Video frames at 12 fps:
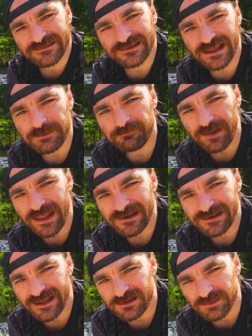It's like
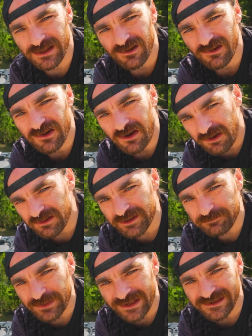Band-Aid. We all call
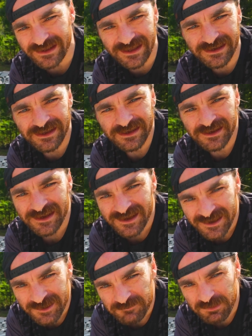it Band-Aid,
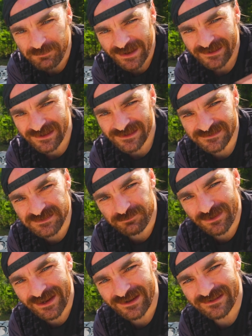but Band-Aid is the
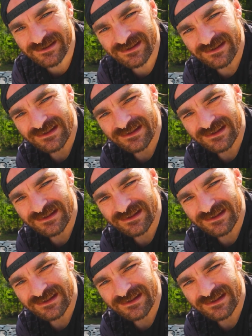brand,